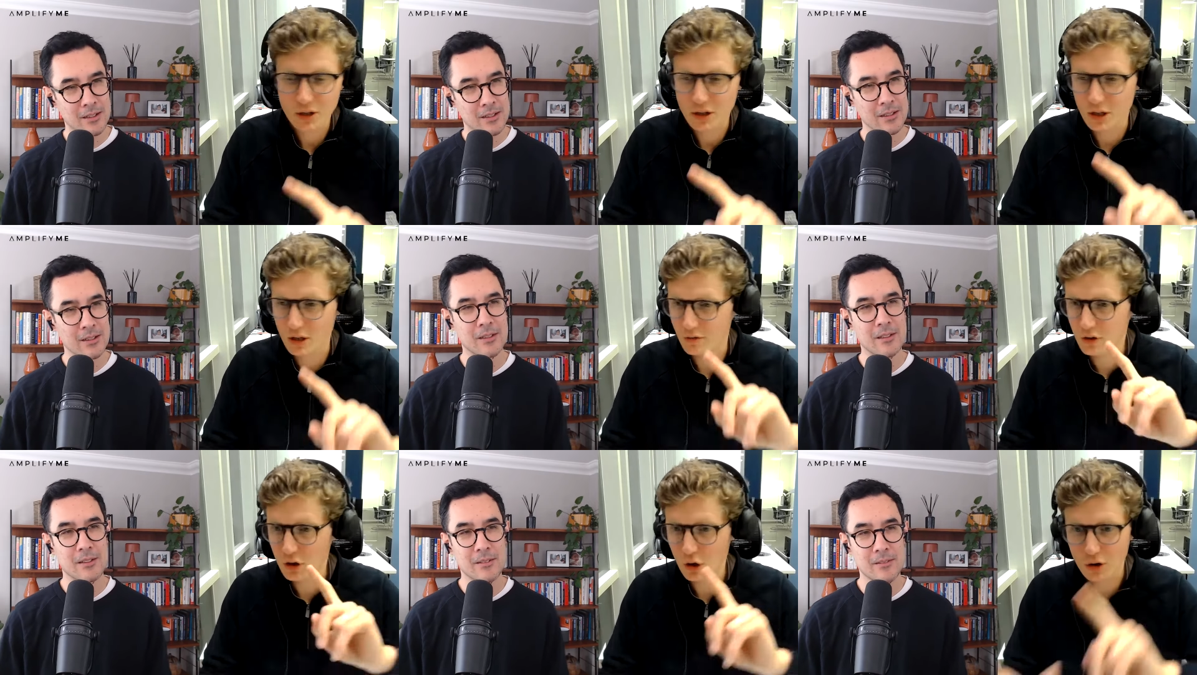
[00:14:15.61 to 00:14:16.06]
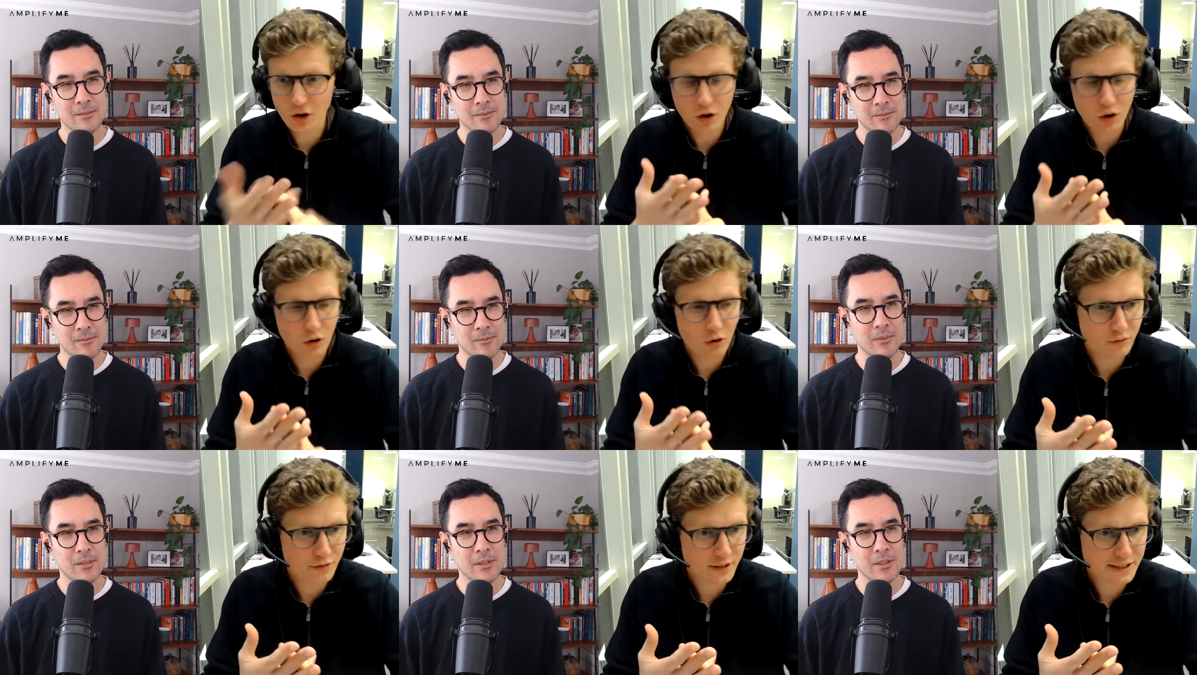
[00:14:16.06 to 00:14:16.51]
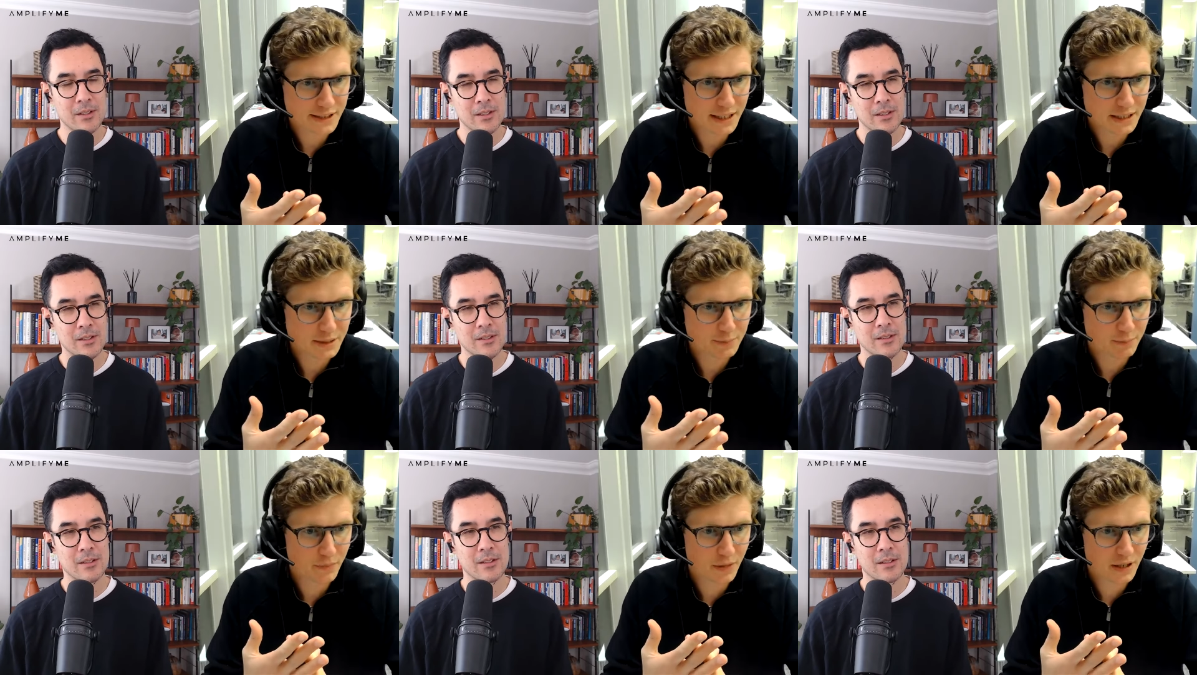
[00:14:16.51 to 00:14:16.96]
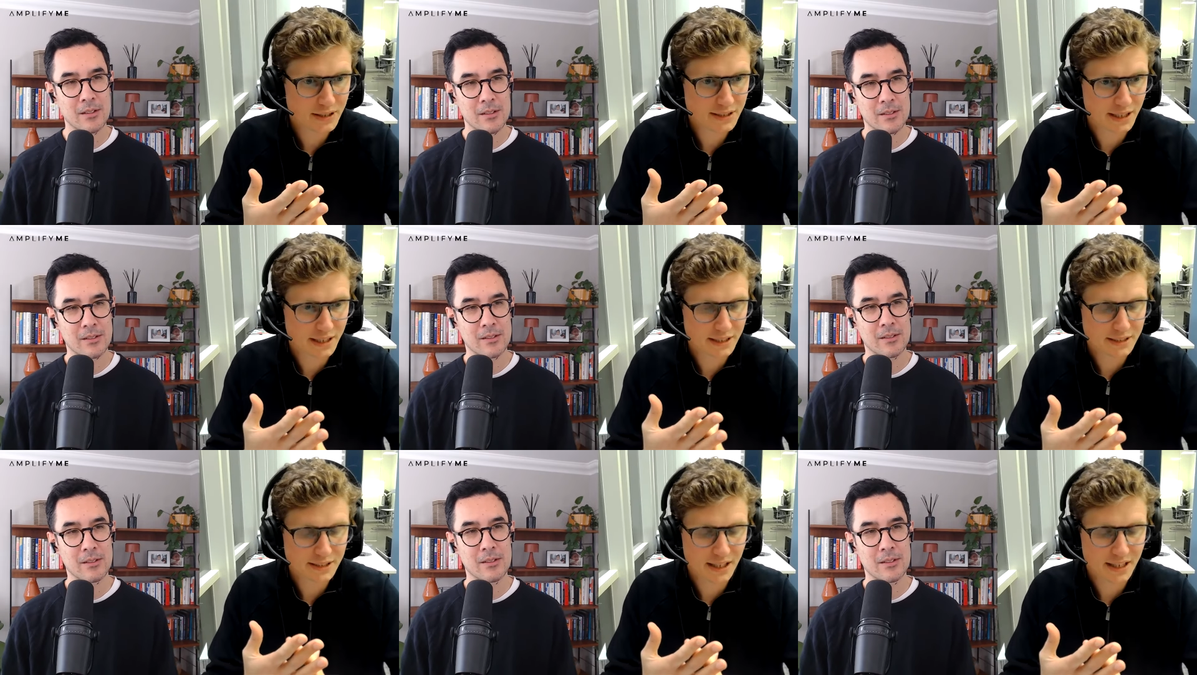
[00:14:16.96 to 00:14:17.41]
Speaker 1: You've got to hold for six
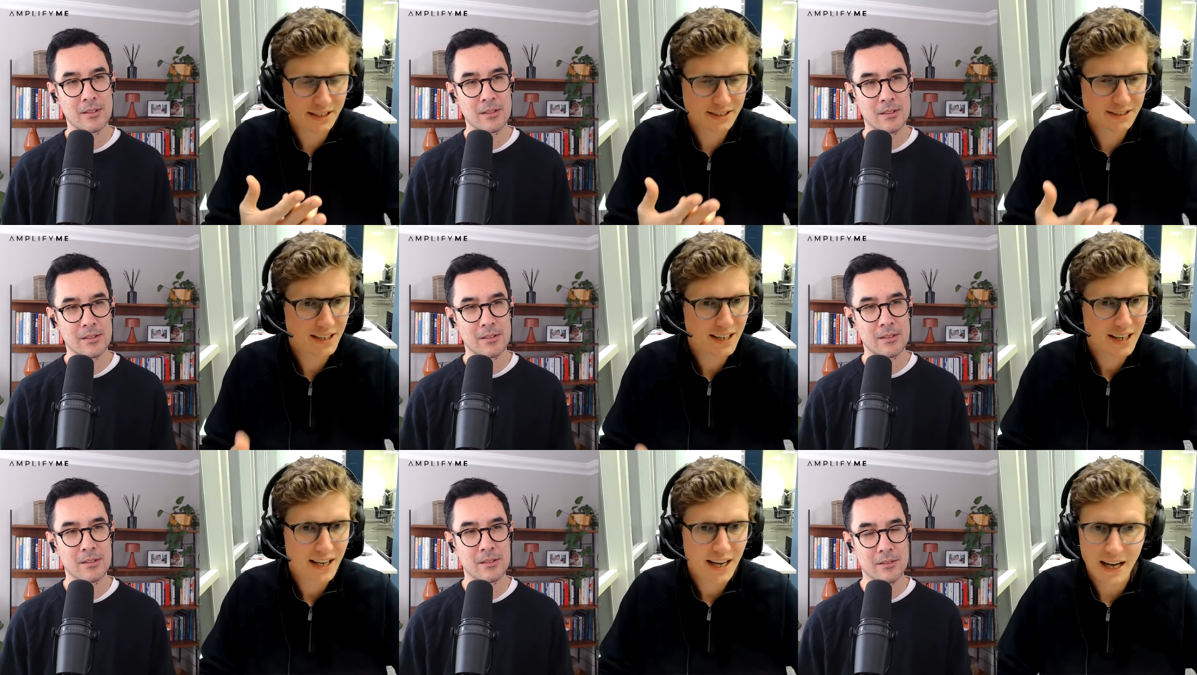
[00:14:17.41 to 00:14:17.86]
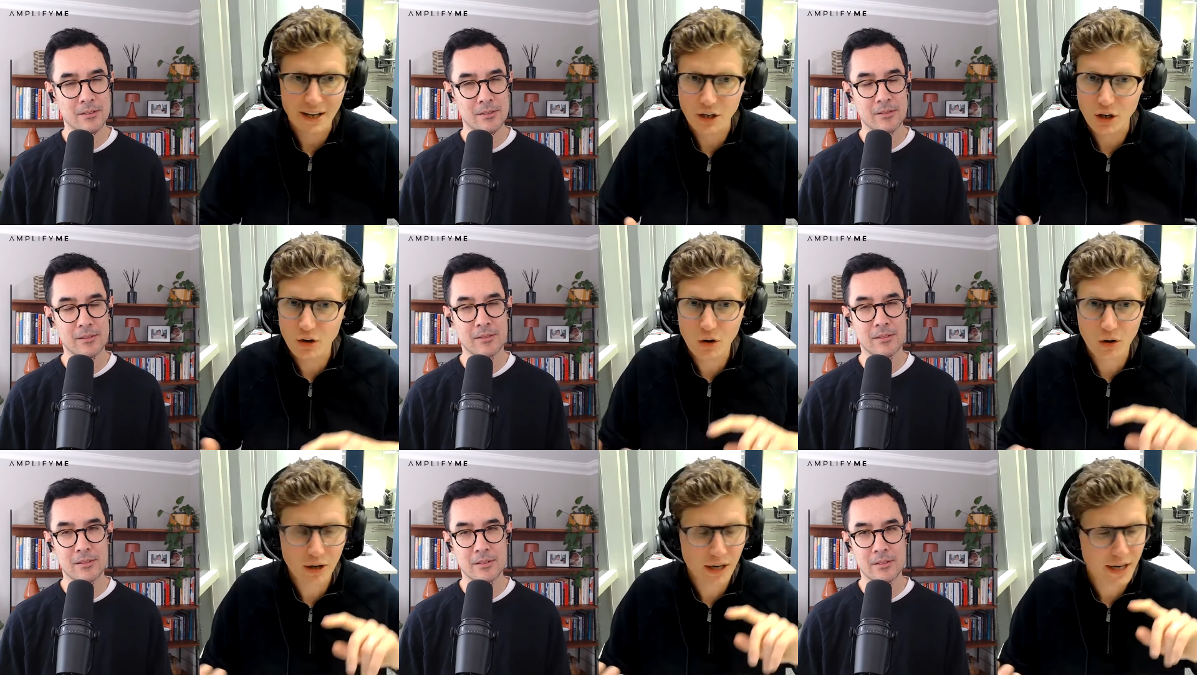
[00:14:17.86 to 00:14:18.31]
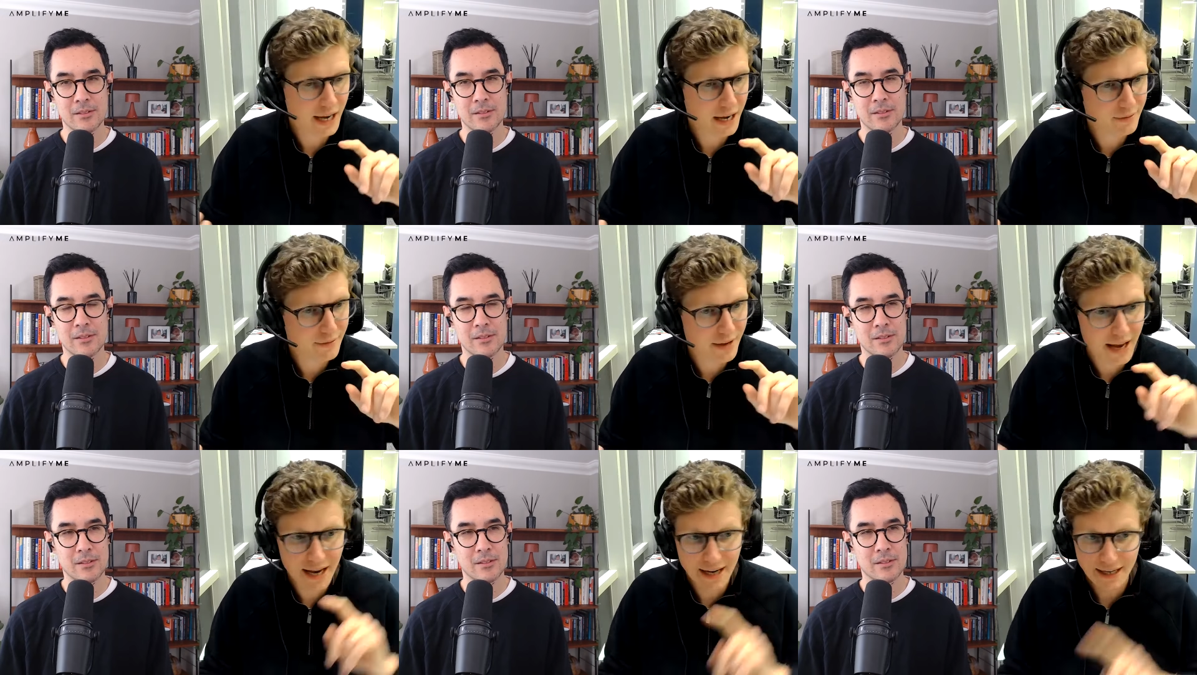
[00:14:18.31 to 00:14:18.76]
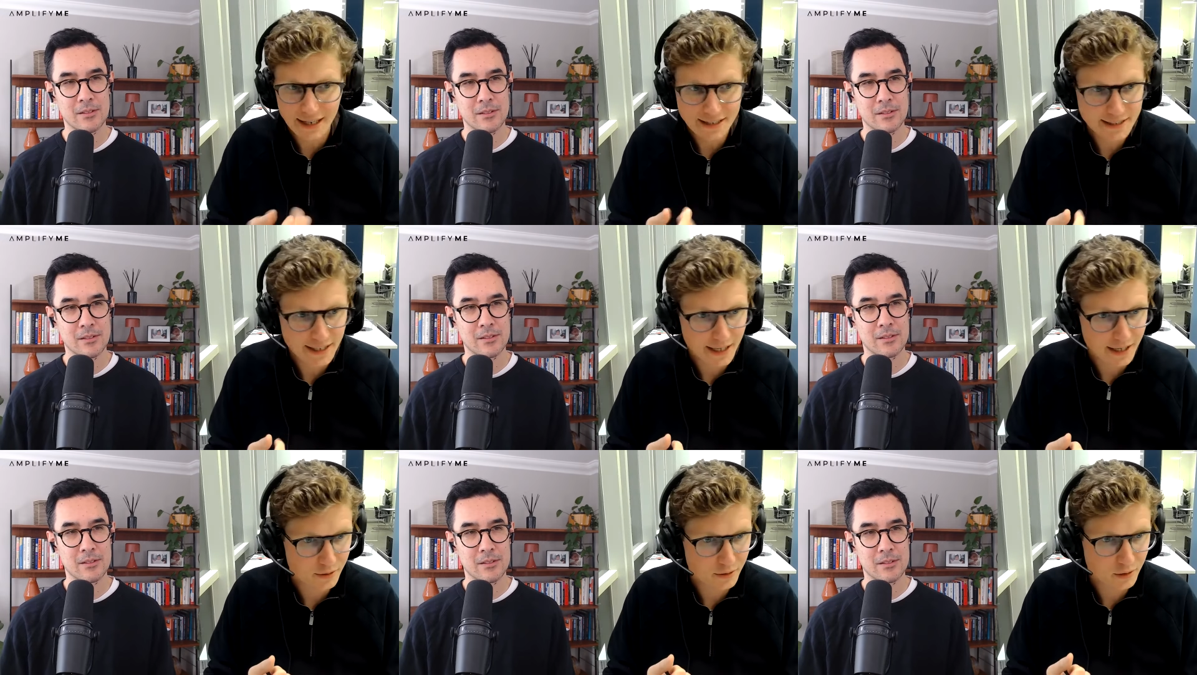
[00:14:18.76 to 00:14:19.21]
years, and you're not going to have any
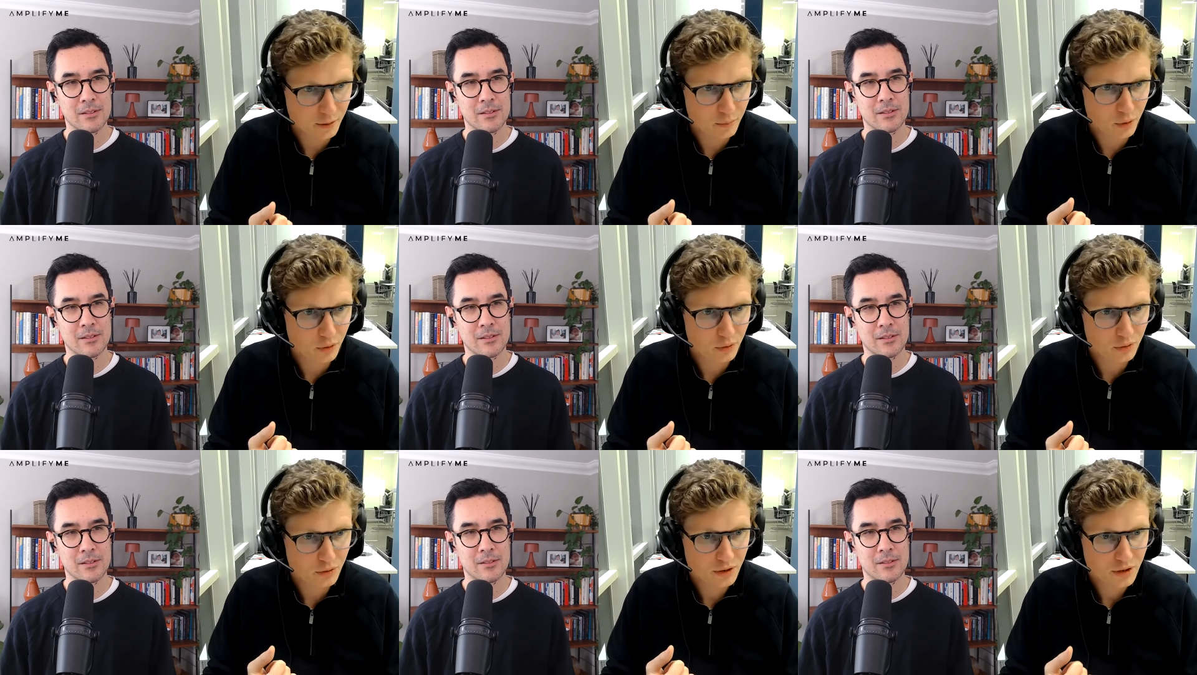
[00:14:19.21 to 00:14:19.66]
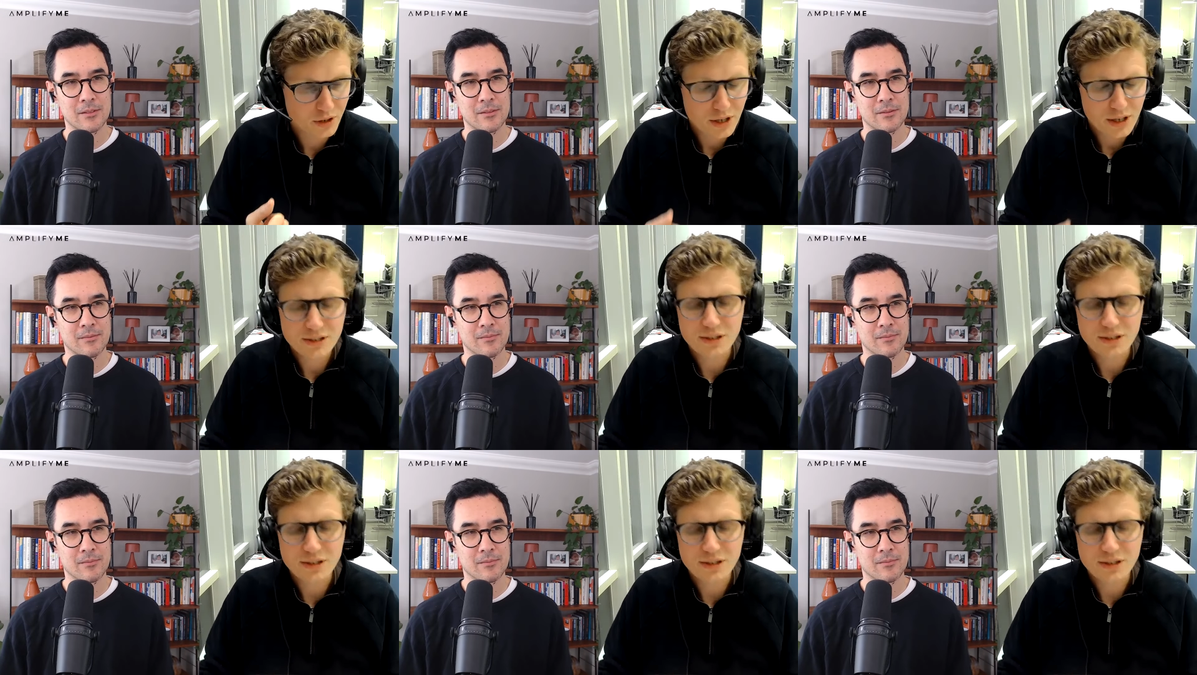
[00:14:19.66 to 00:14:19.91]
say on the board.